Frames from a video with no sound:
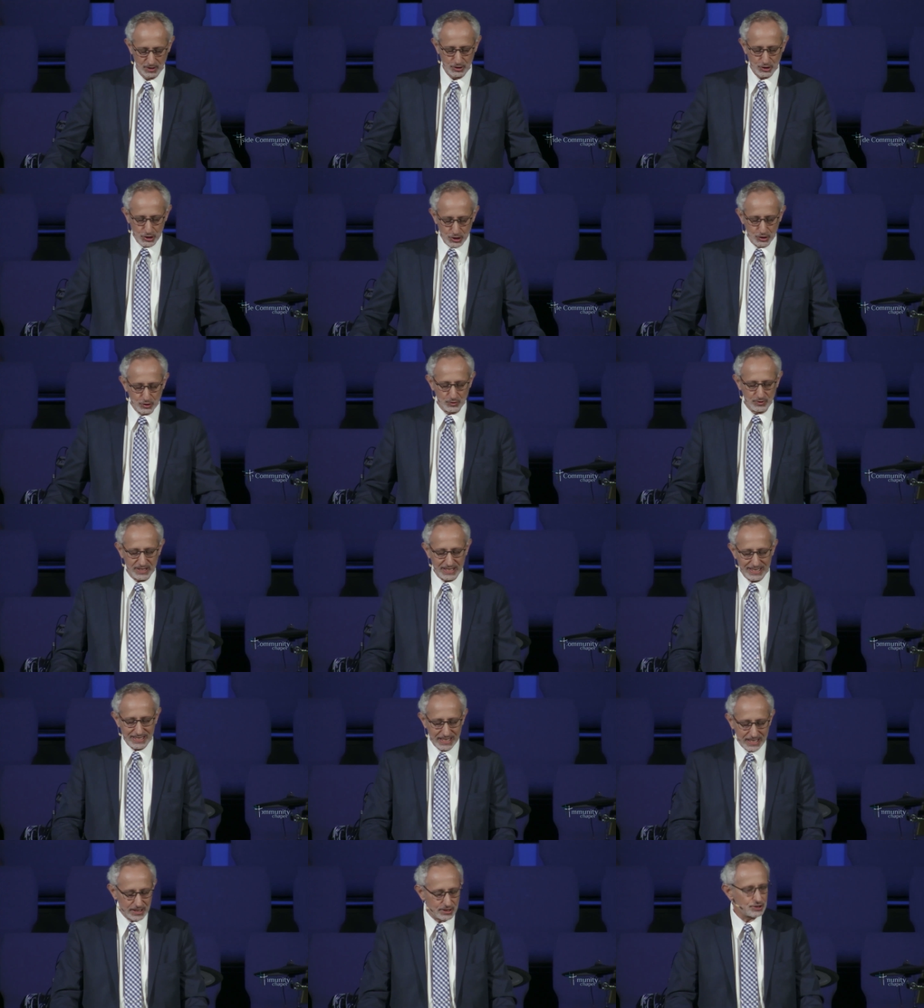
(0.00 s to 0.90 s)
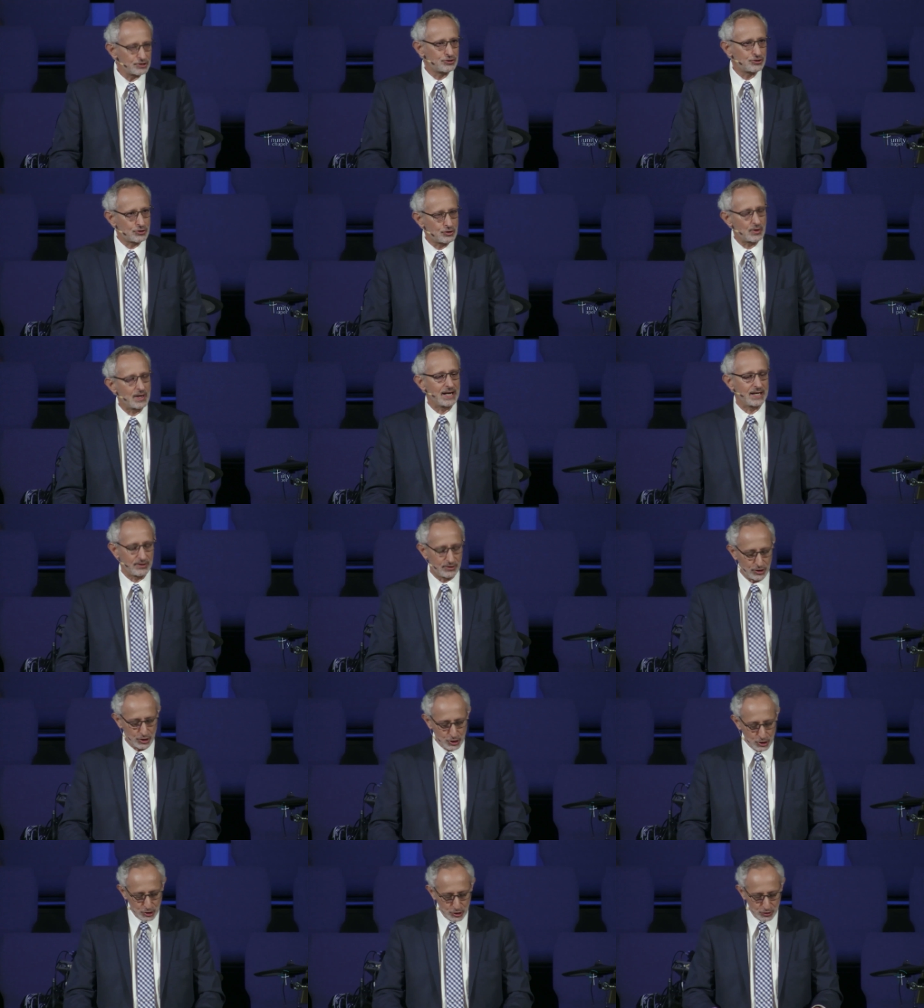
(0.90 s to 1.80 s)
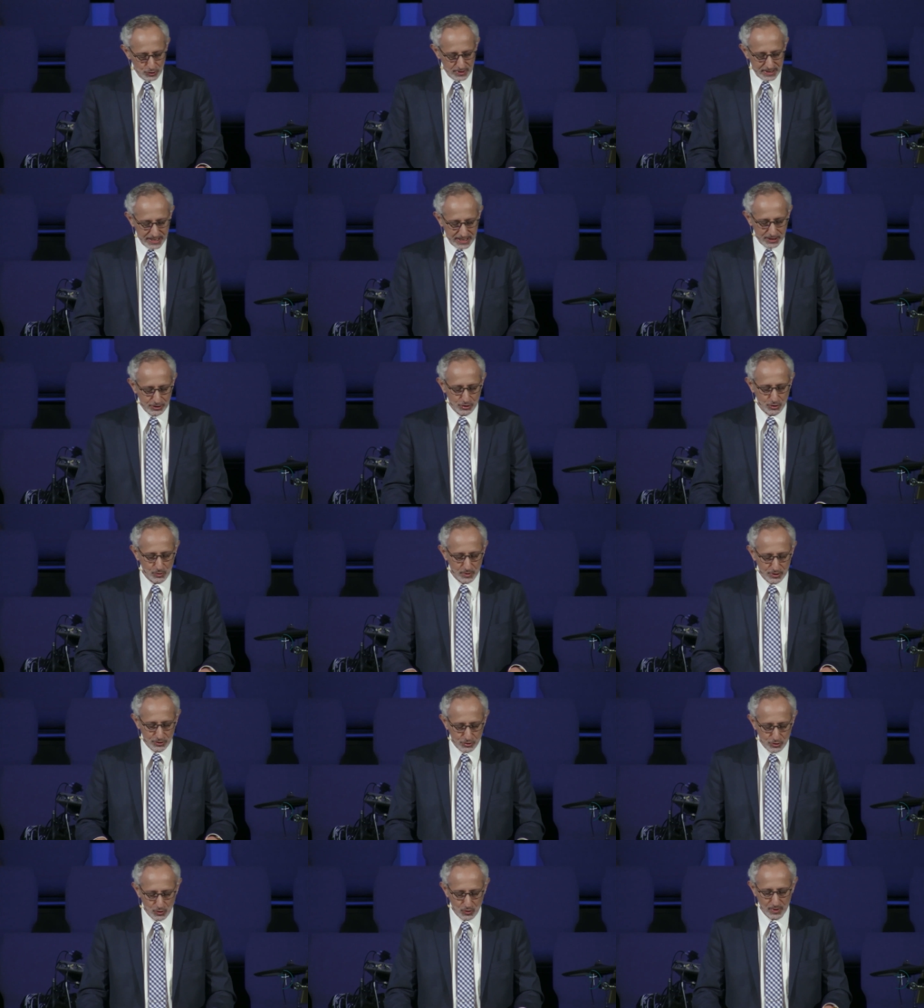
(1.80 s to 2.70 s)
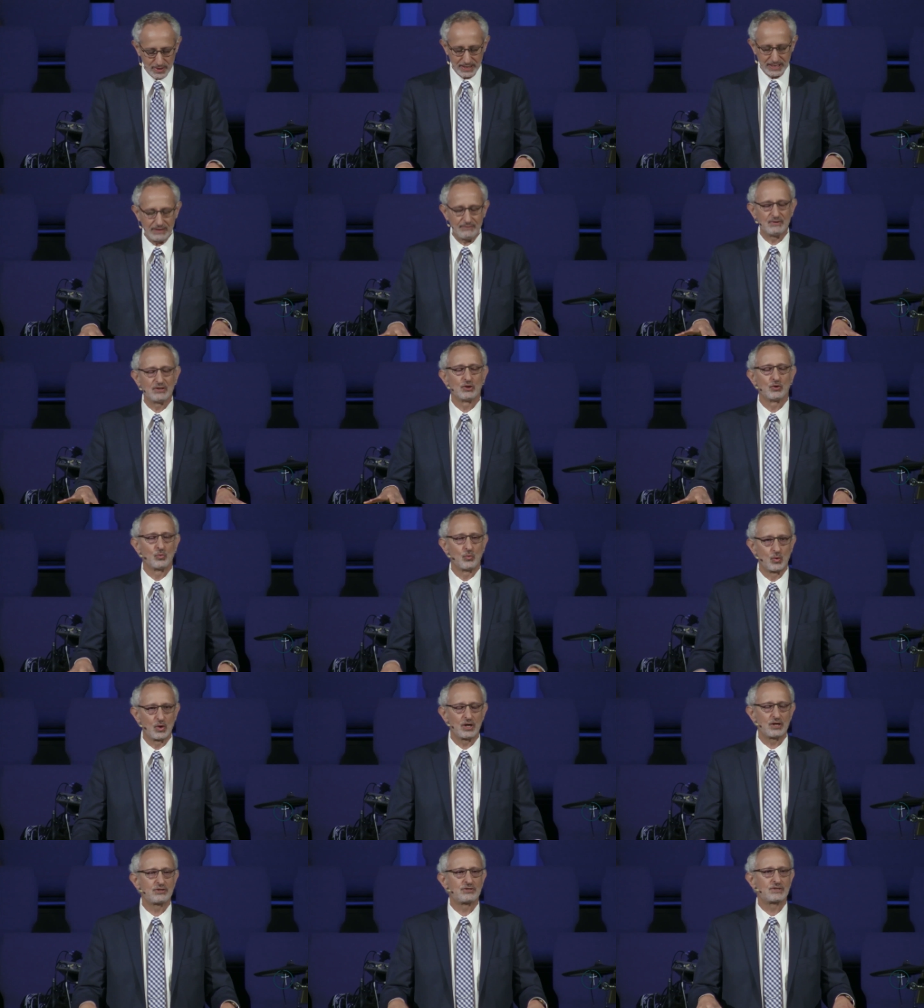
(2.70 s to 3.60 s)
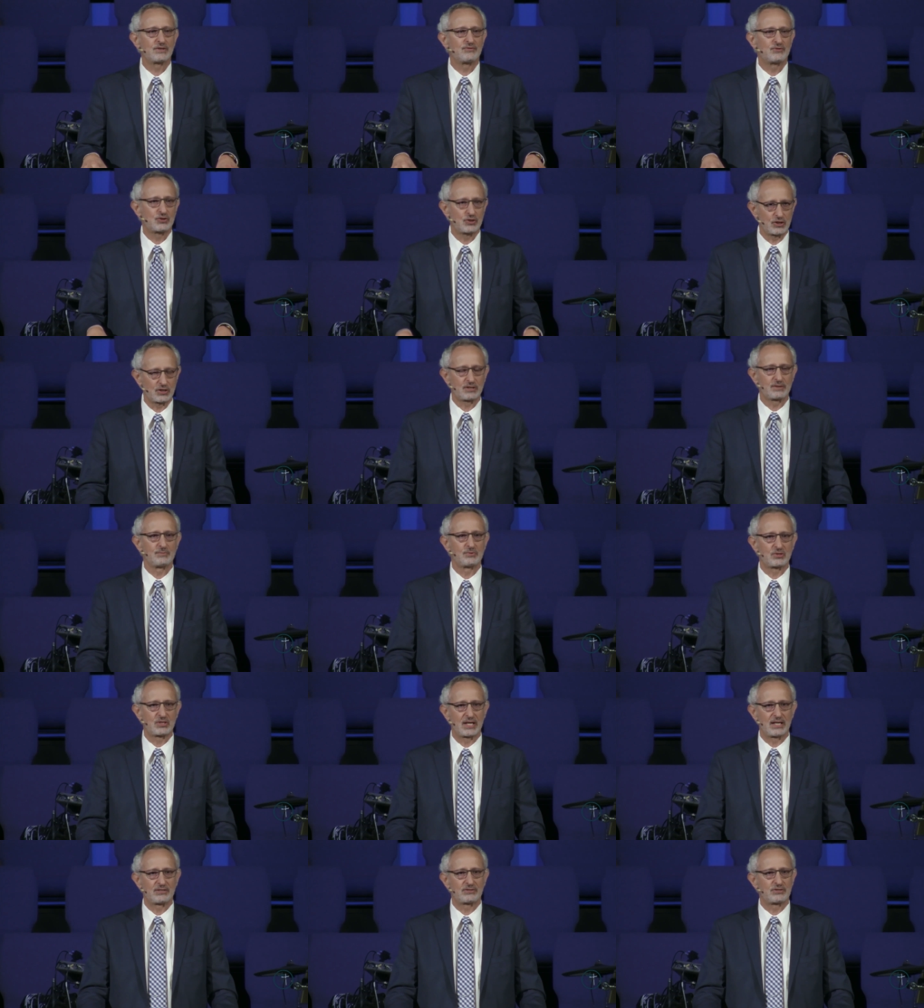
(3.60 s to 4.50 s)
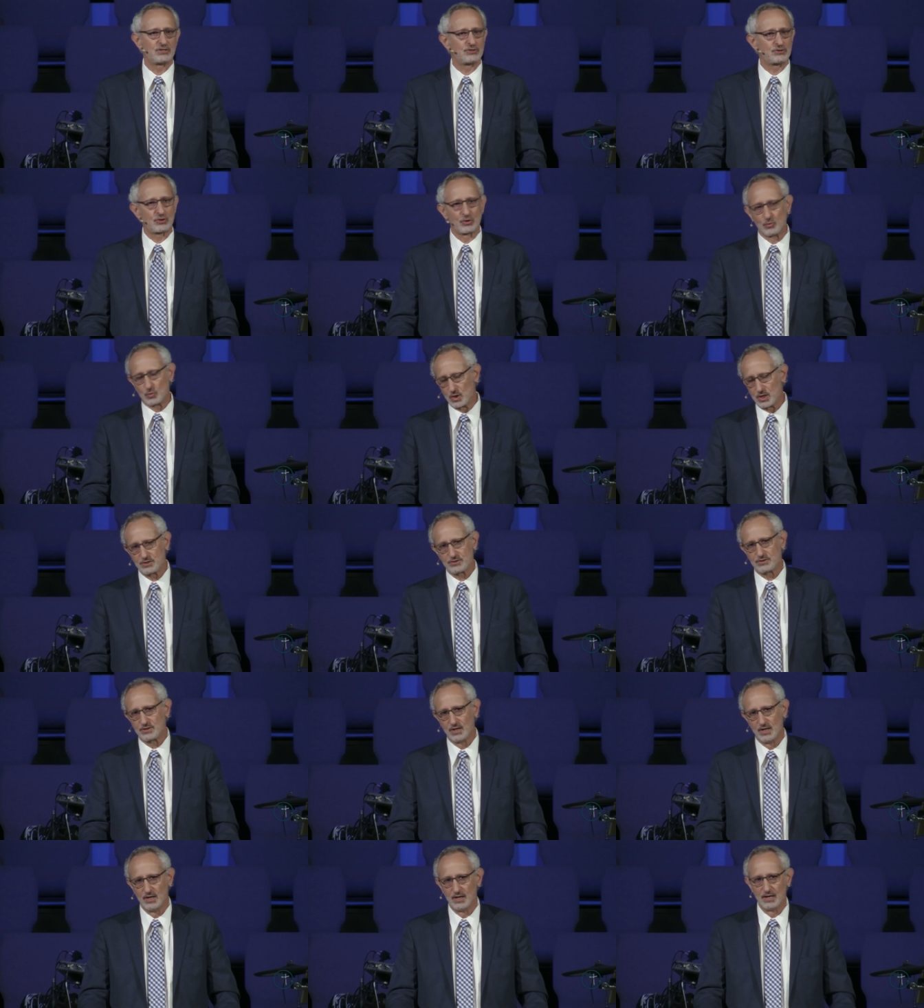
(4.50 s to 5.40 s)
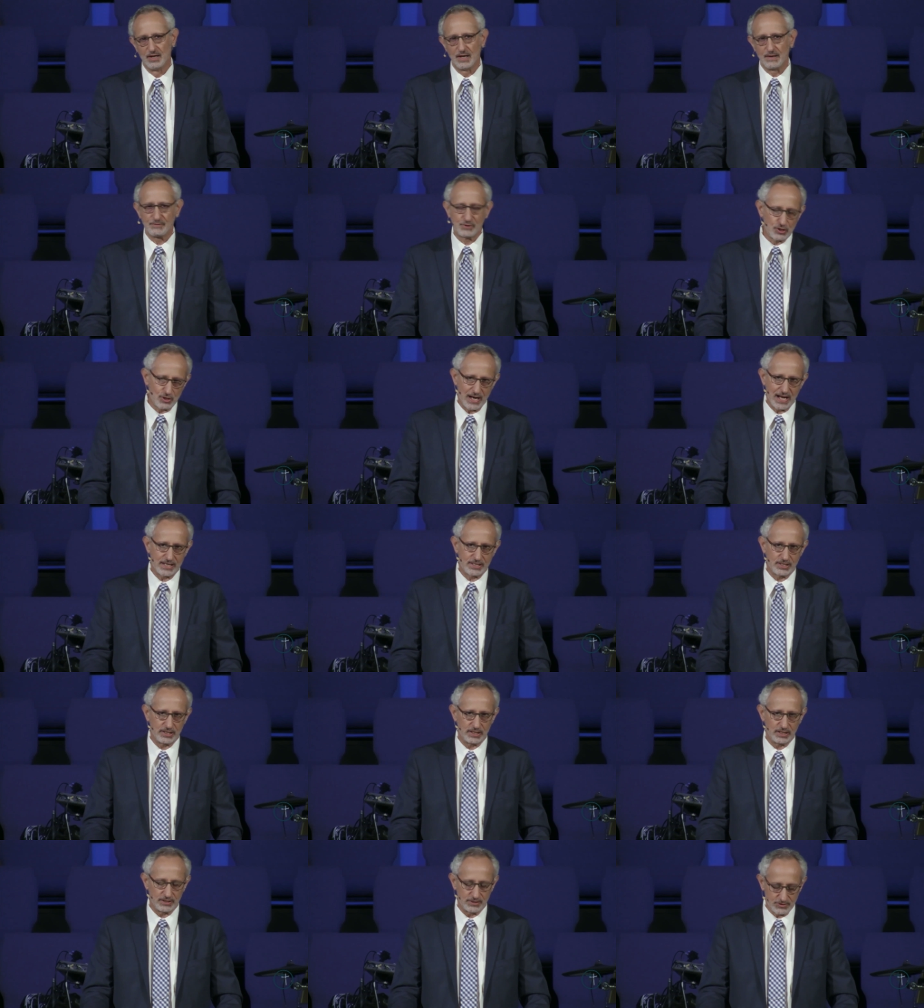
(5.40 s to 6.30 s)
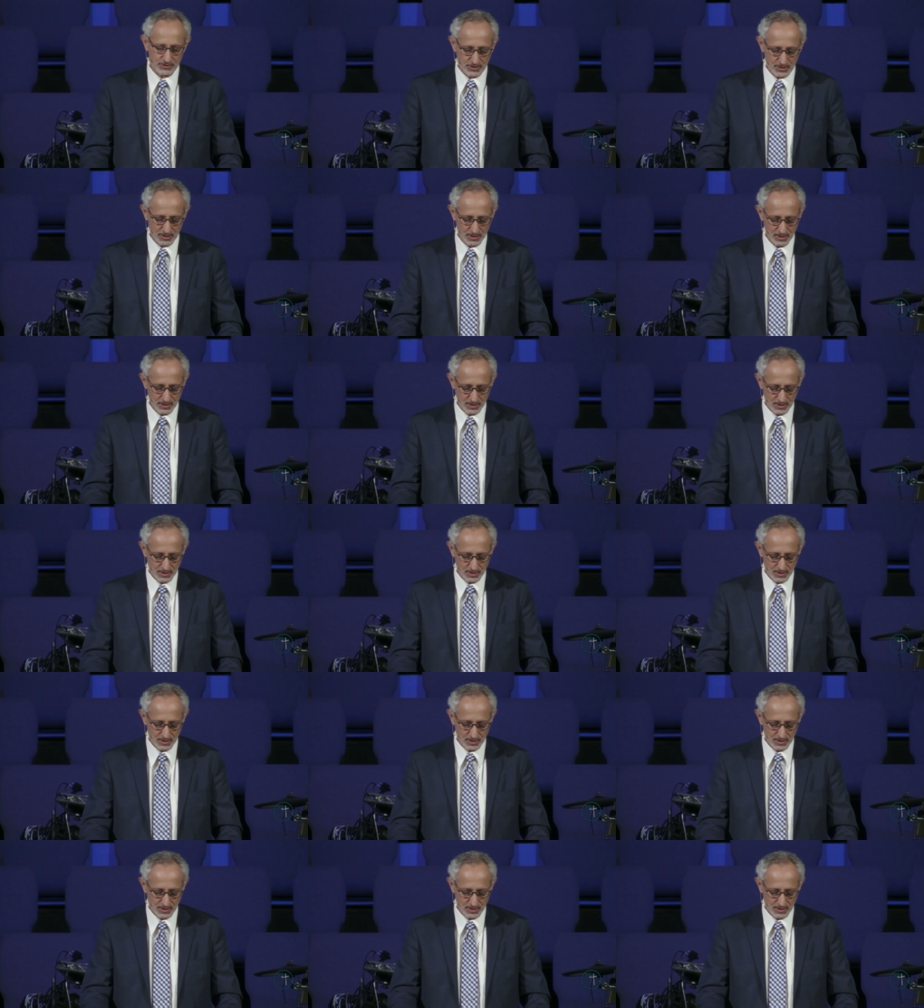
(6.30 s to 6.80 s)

you the inner strength you need to endure even the worst of circumstances, the worst of tragedies.